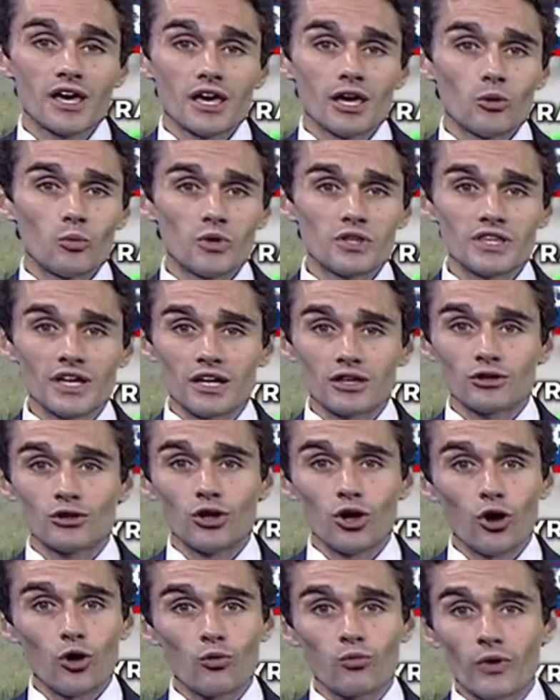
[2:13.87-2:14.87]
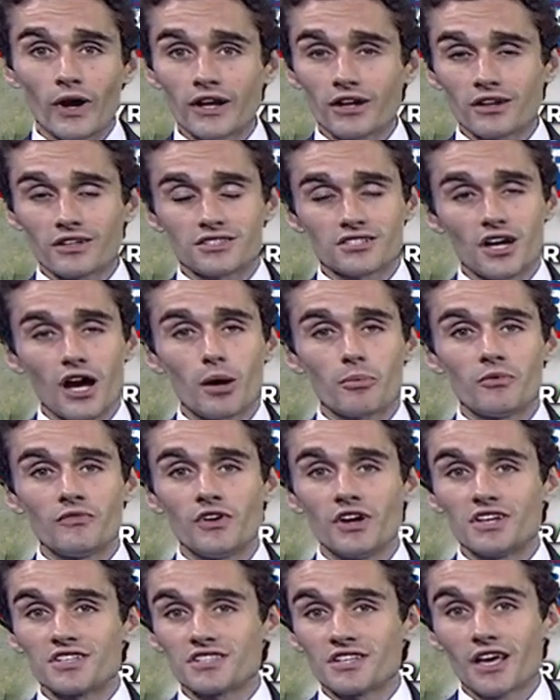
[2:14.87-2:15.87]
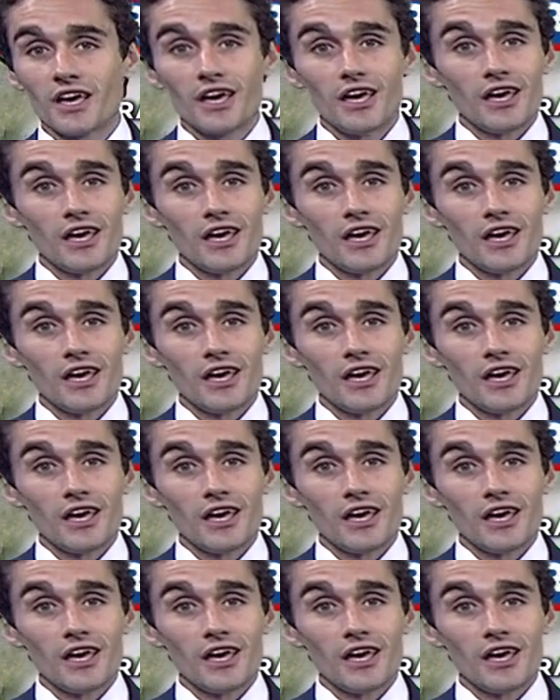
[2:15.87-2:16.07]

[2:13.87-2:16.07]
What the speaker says: and with that low right on top of us,